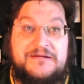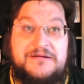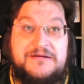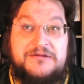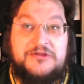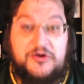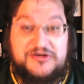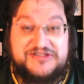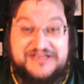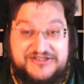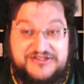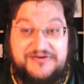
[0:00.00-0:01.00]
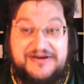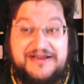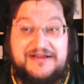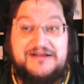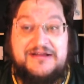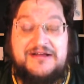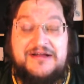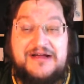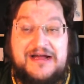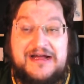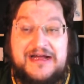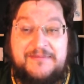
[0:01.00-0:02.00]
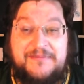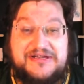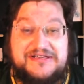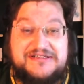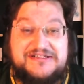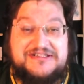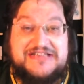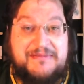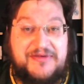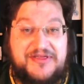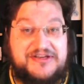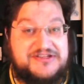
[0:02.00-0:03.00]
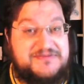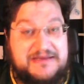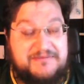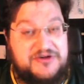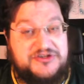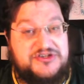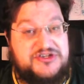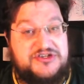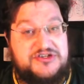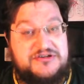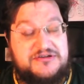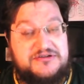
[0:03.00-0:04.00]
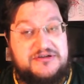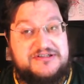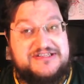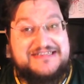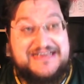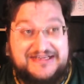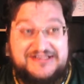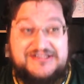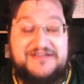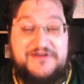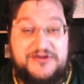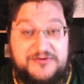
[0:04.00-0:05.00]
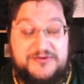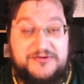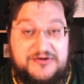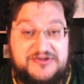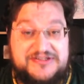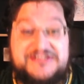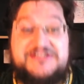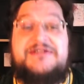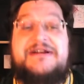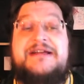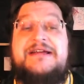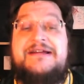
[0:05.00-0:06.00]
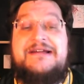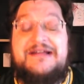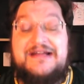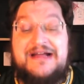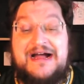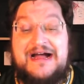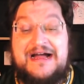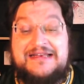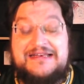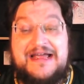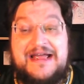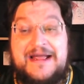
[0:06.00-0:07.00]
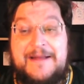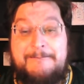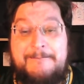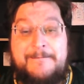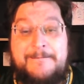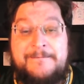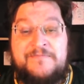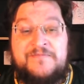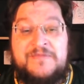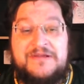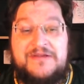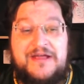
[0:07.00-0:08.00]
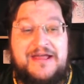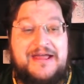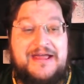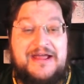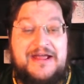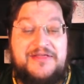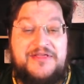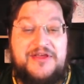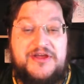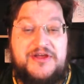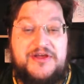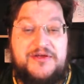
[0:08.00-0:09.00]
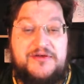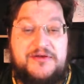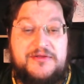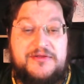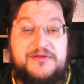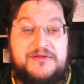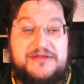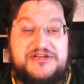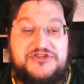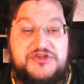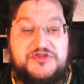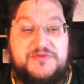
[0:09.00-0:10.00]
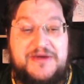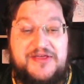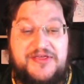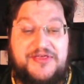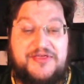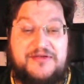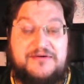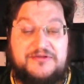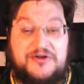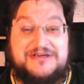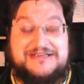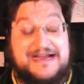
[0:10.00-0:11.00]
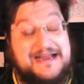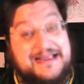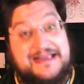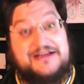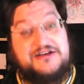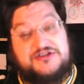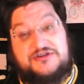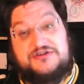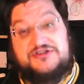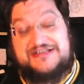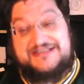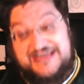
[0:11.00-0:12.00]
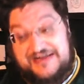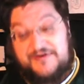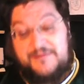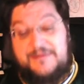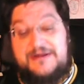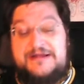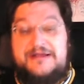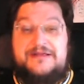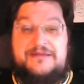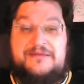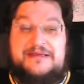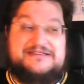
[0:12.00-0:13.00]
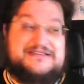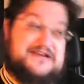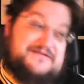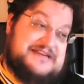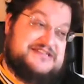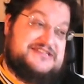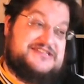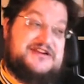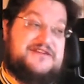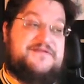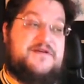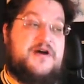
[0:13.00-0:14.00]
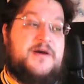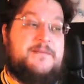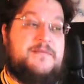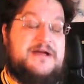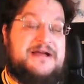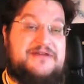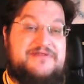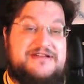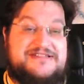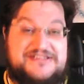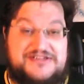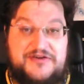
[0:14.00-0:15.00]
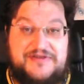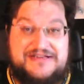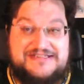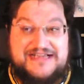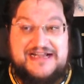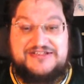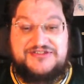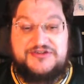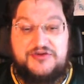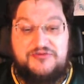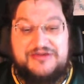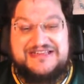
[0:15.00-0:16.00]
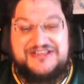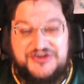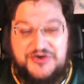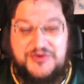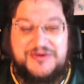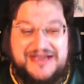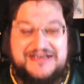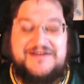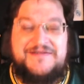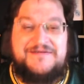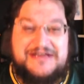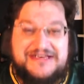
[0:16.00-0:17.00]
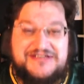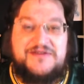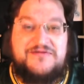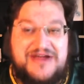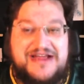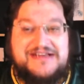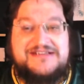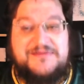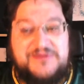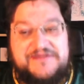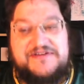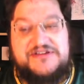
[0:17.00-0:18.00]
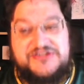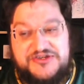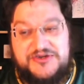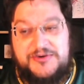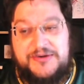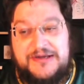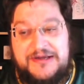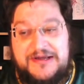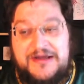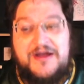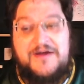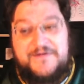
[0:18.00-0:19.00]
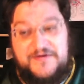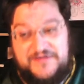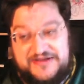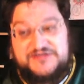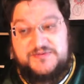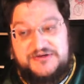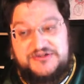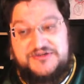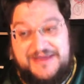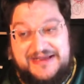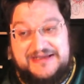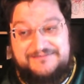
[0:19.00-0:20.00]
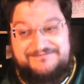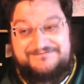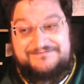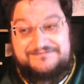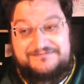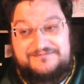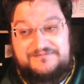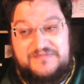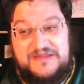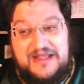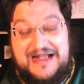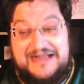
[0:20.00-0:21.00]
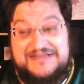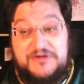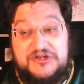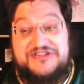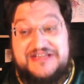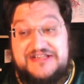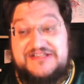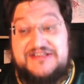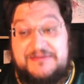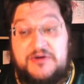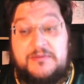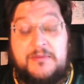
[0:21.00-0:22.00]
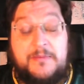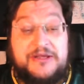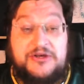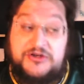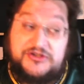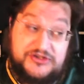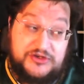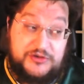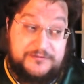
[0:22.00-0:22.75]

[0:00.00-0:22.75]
Locke's history, because Sabbatha doesn't make much sense if you don't know Locke's history, and the issues with Locke dying and John trying to save him is kind of necessary from Red Season to Red Skies. So you really do kind of need to have read the previous two for this one to make as much sense as it probably could do.